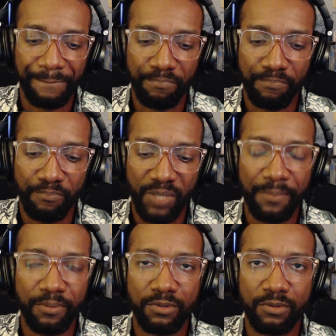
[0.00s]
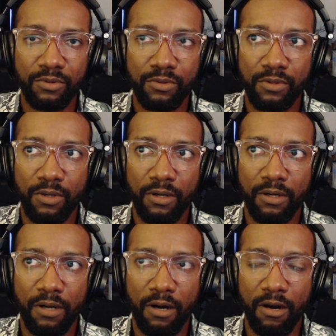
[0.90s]
people
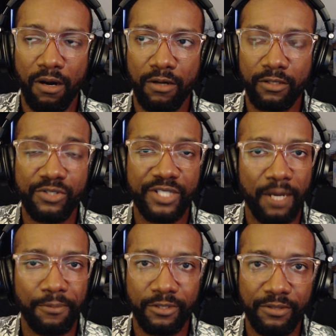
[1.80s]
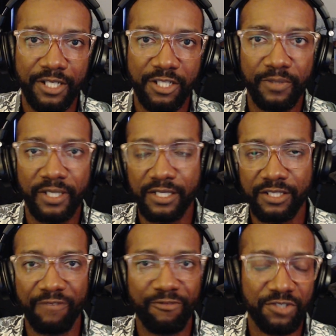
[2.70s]
are losing opportunities because the
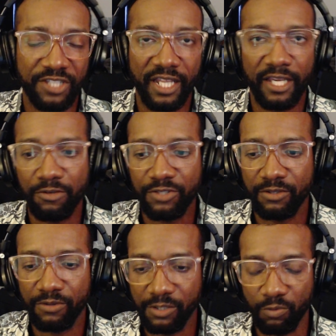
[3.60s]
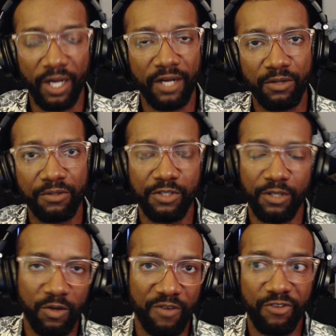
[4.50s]
first thing they go to is, well,
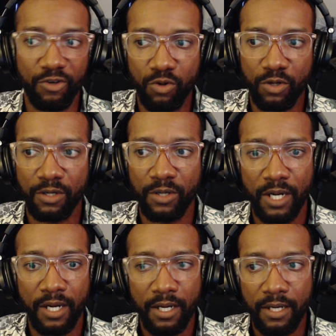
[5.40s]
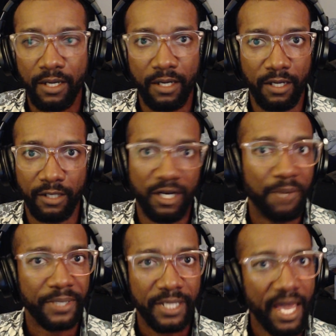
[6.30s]
if you're
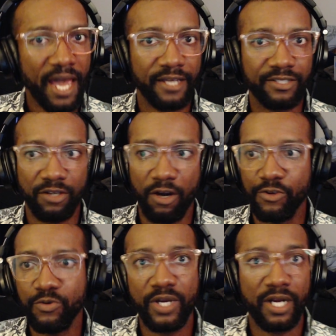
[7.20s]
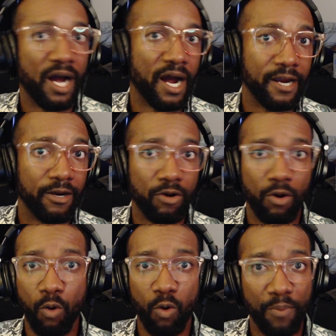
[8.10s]
company X, are you going to hire a
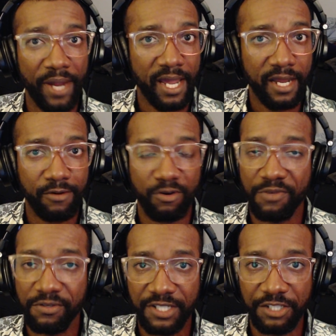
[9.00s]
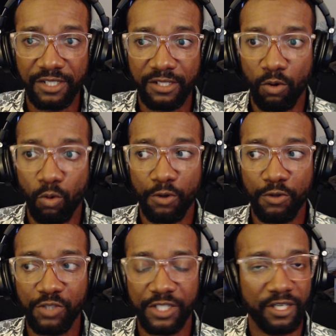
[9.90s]
whole band or a musician, or are you
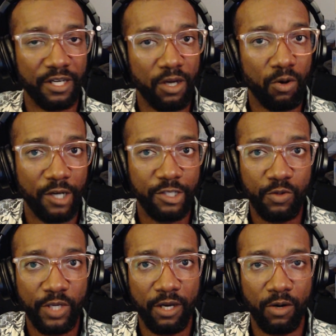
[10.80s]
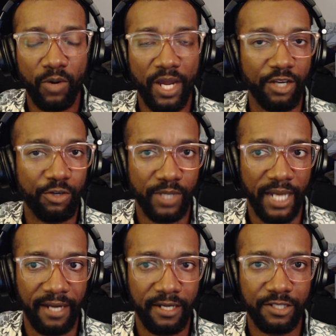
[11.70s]
just going to go on Udio and
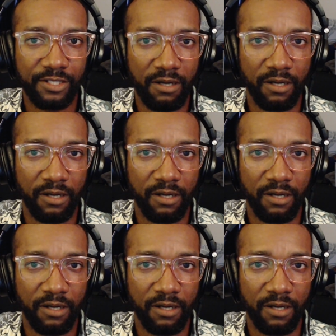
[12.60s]
create a song?